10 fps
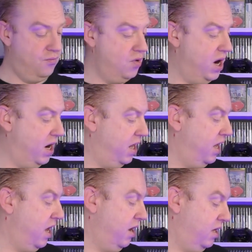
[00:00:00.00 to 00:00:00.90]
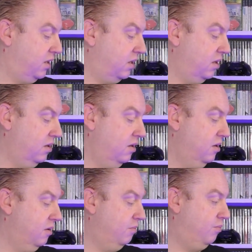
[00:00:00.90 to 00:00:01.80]
Really is
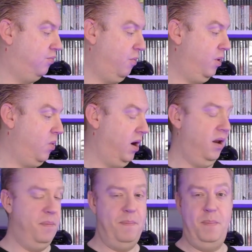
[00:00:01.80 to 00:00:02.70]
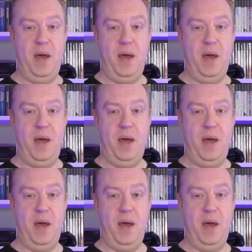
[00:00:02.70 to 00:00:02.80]
probably one of the